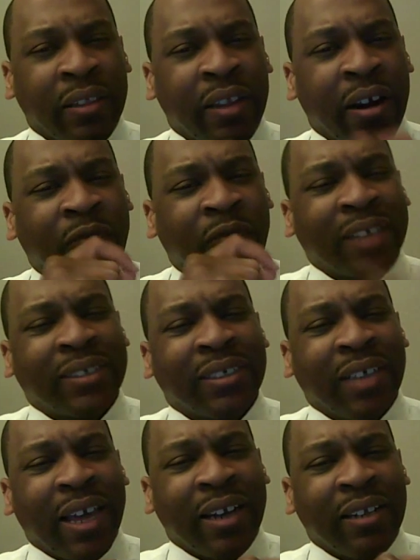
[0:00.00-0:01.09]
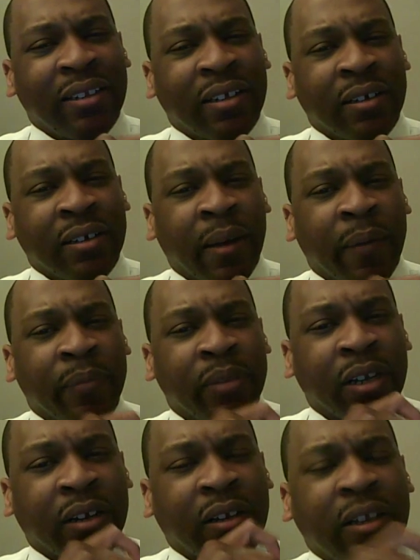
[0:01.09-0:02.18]
They're investigating
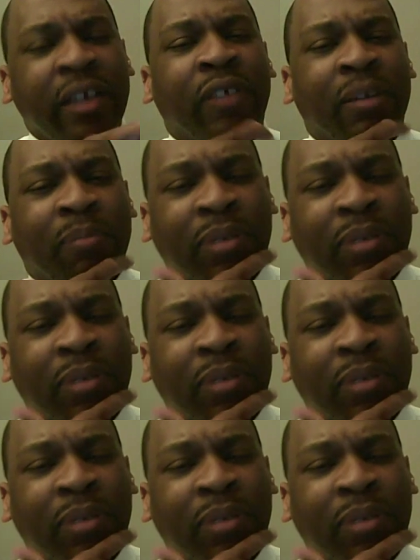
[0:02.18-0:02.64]
the Cleveland